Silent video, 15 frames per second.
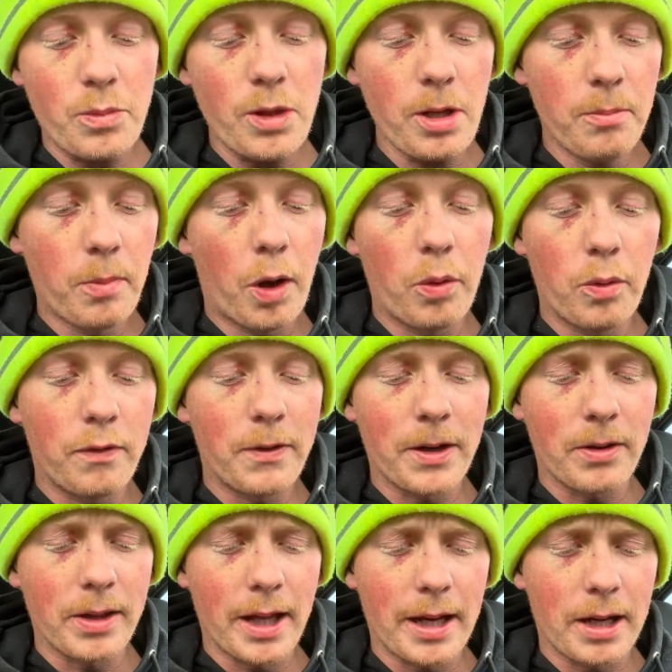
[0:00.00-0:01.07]
but we'll
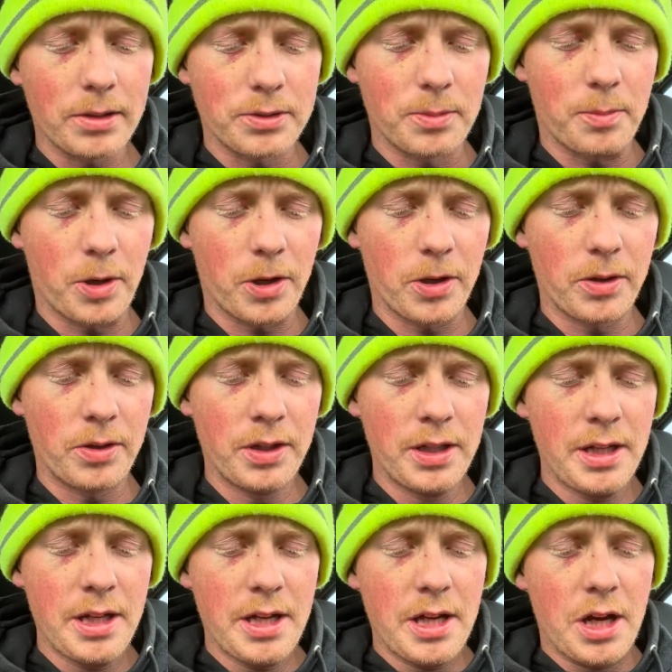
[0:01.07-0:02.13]
figure that out tomorrow.
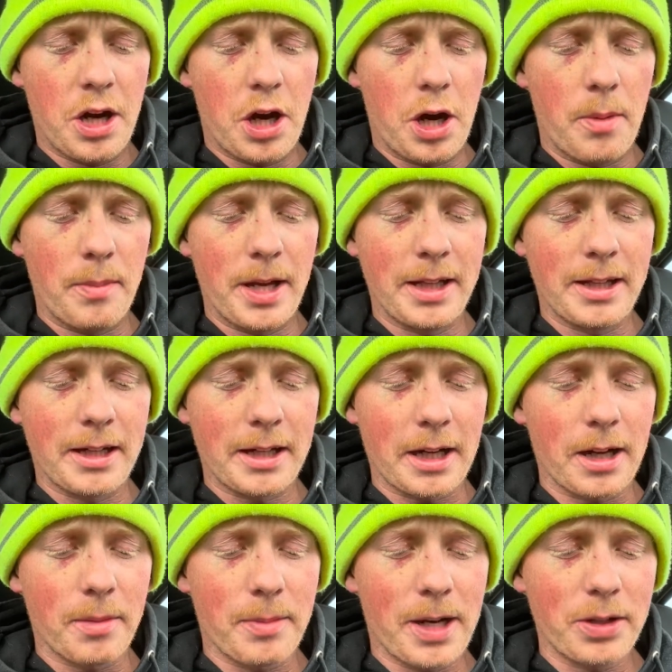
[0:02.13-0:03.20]
And then I
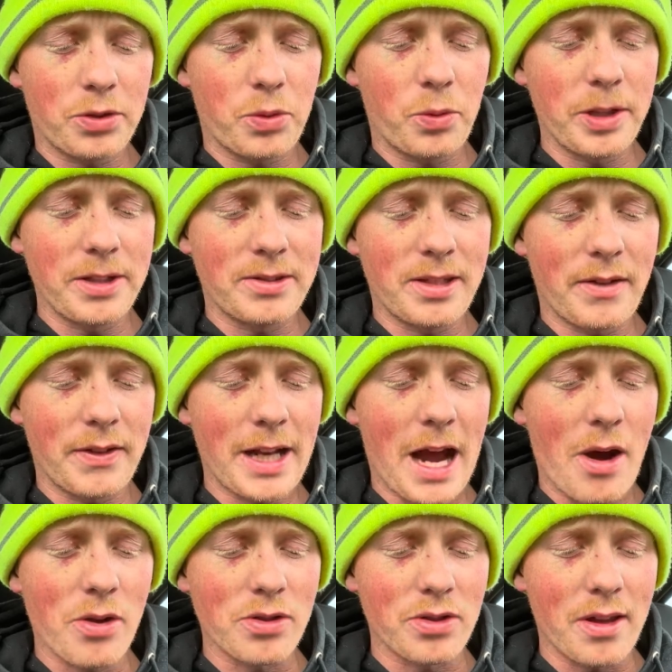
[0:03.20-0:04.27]
got about 27
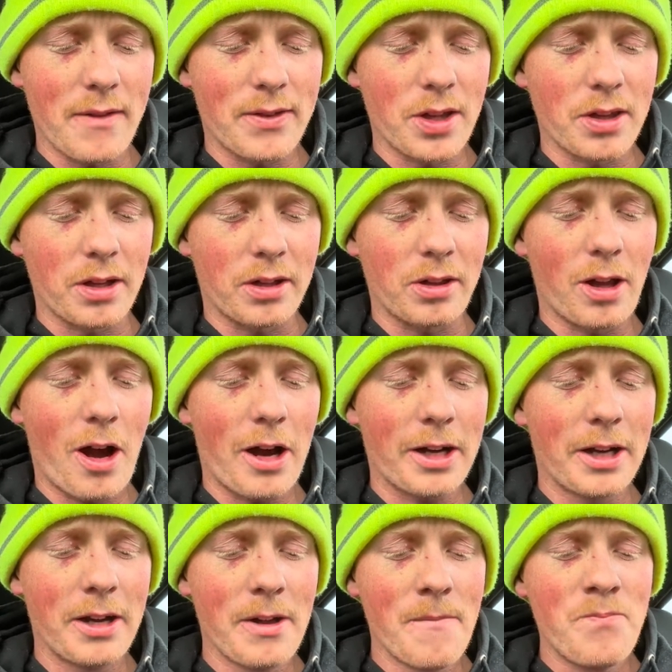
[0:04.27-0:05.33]
hours left on the clock,
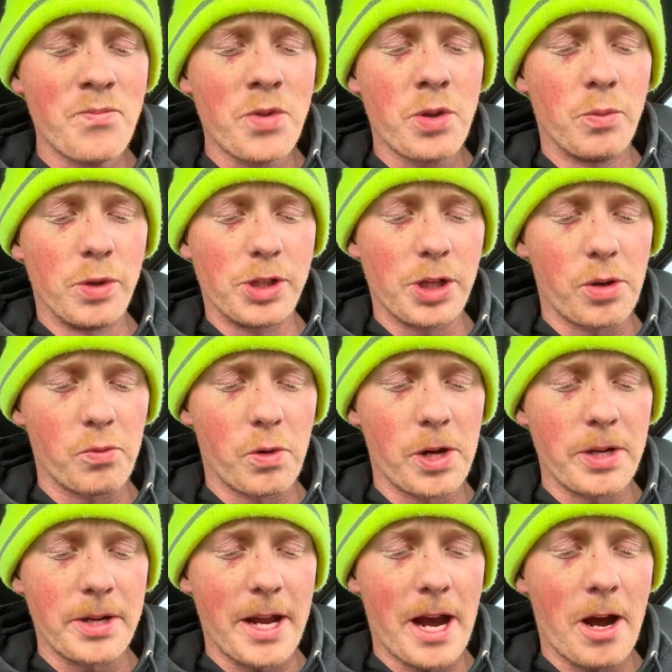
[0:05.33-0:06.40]
which I'll
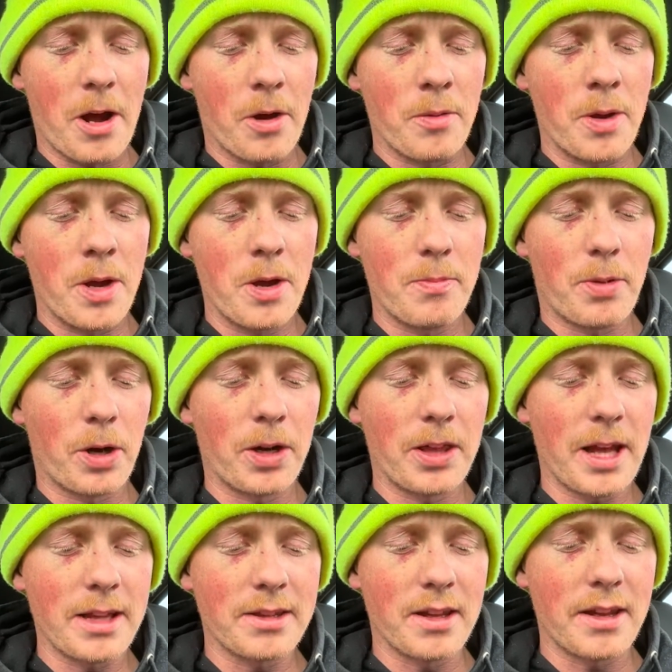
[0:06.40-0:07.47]
run down part of
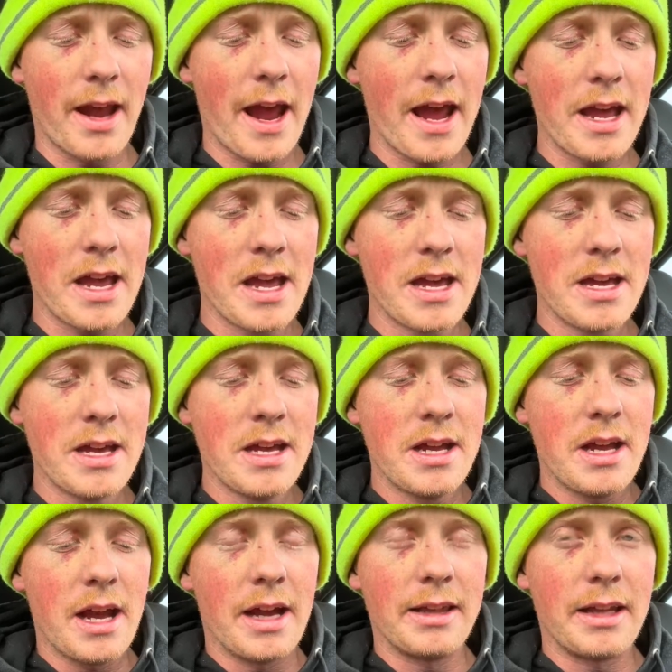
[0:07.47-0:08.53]
that today,
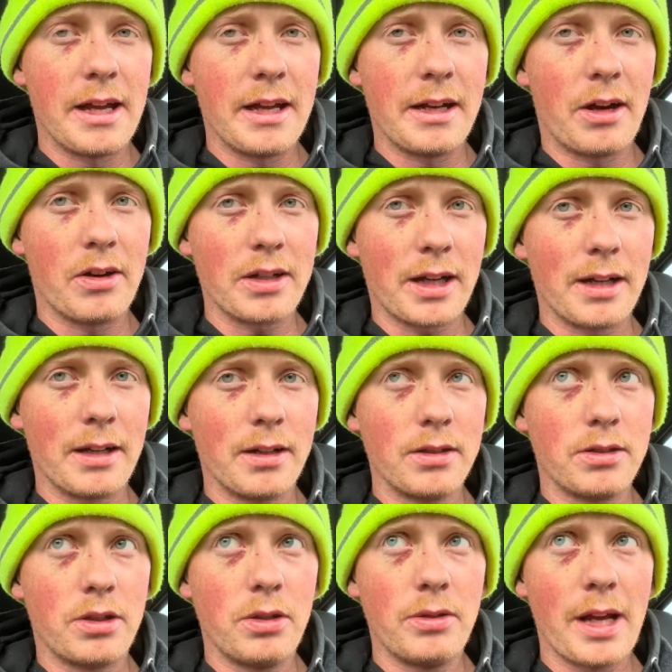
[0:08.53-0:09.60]
and then I'll get
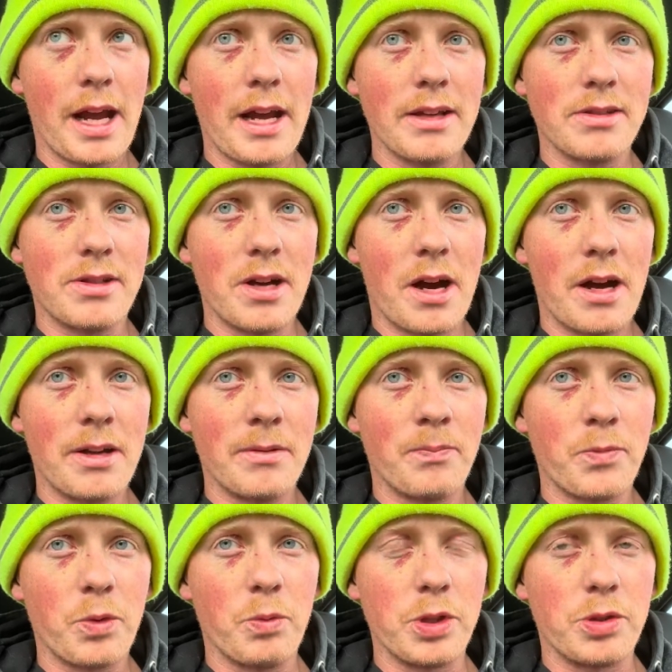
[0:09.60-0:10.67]
2 days done,
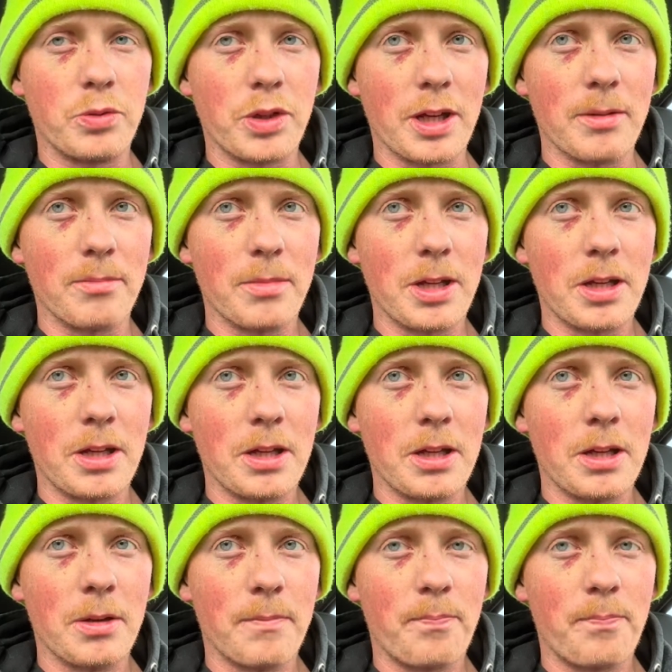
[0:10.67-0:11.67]
which will get me